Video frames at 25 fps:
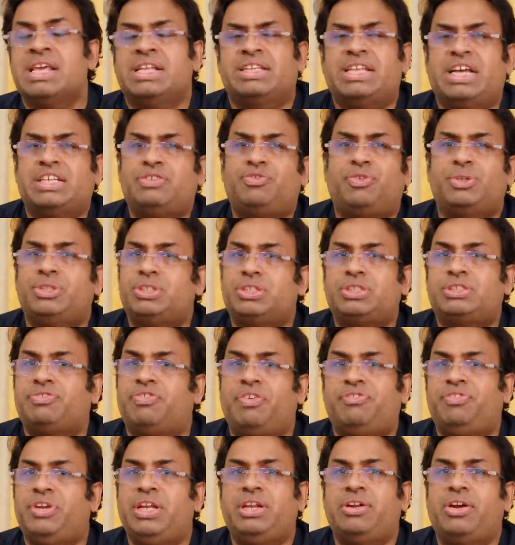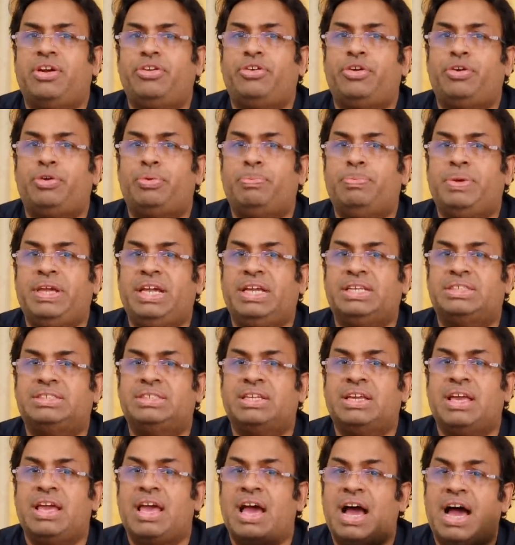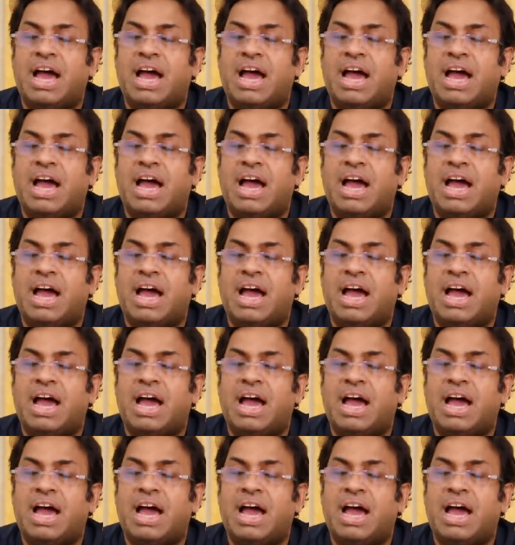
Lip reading: That's for just 1500 rupees.